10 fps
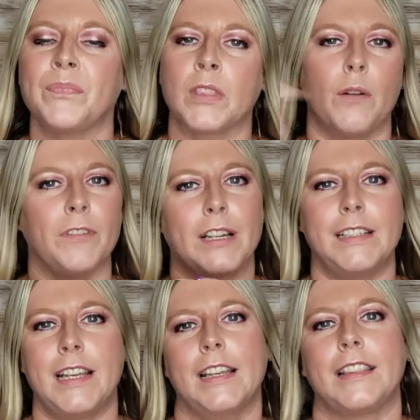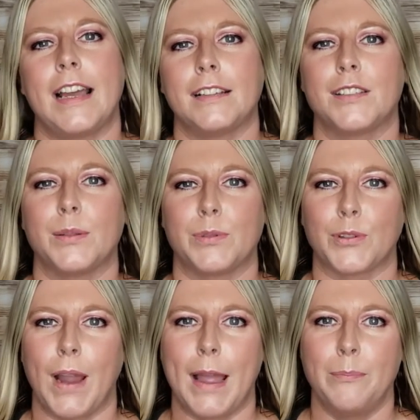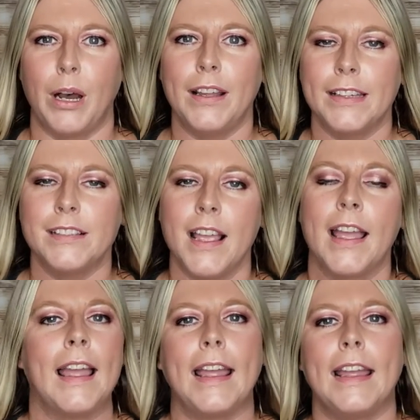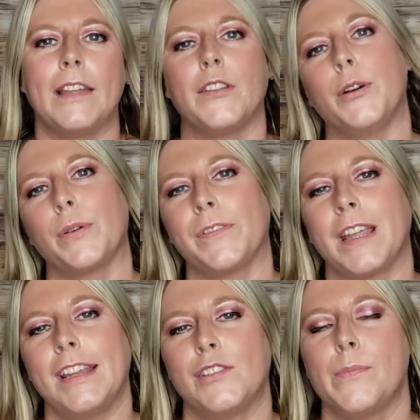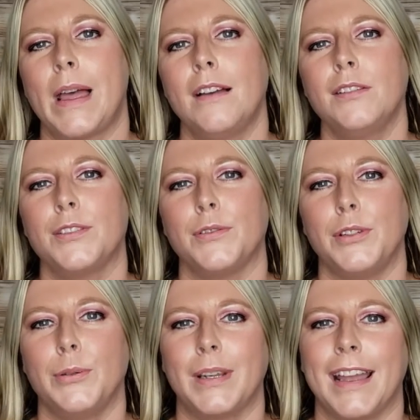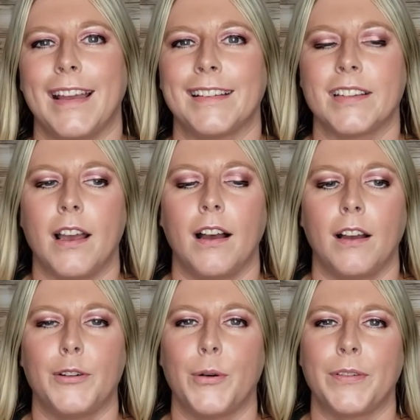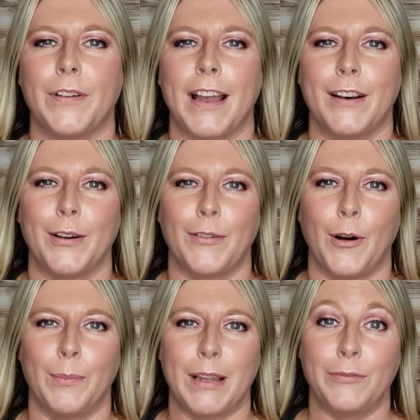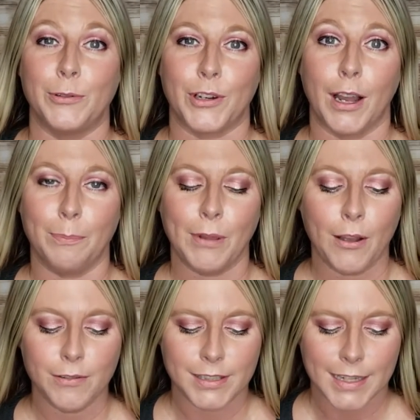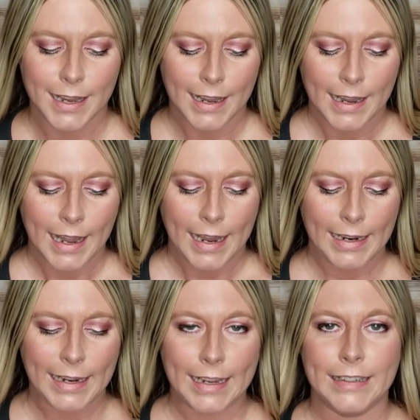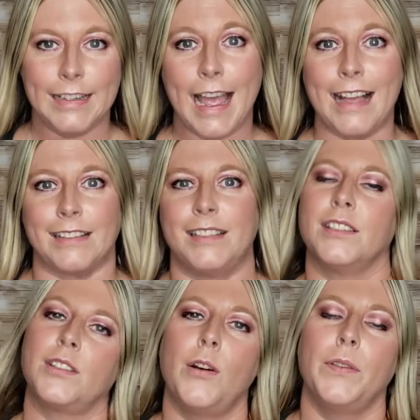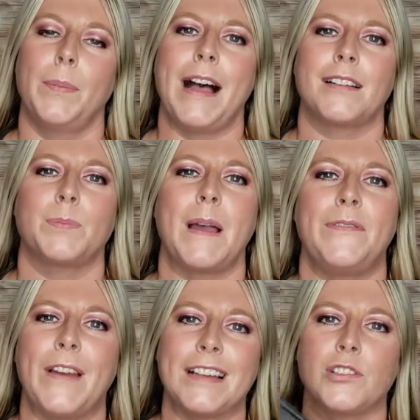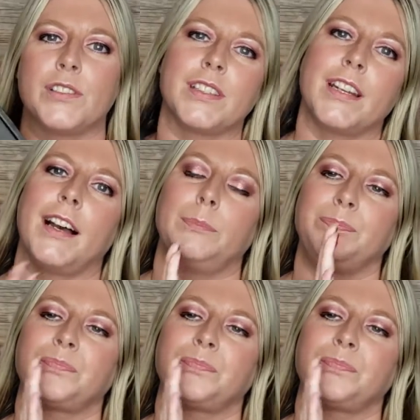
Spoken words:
Don't forget to hit that subscribe button and the notification bell so you get notified of all my future uploads. And yes, so the box by Fashionsta.